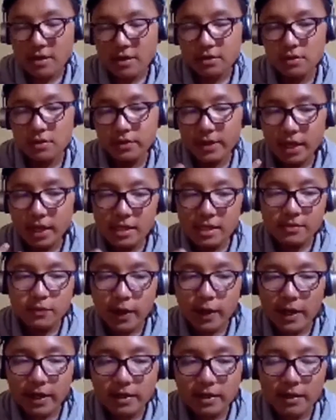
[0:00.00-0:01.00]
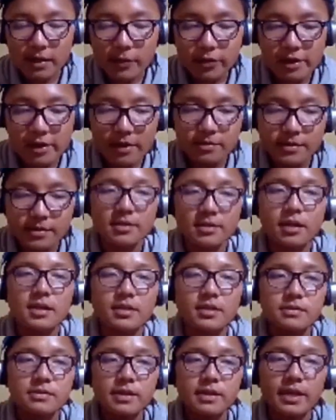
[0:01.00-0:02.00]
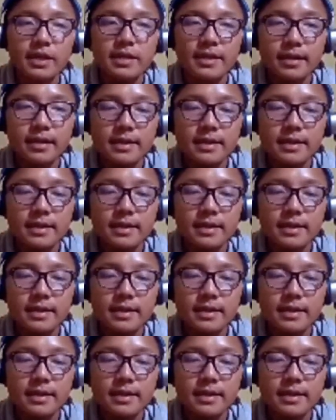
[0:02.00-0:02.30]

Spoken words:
So that's why the program starts running,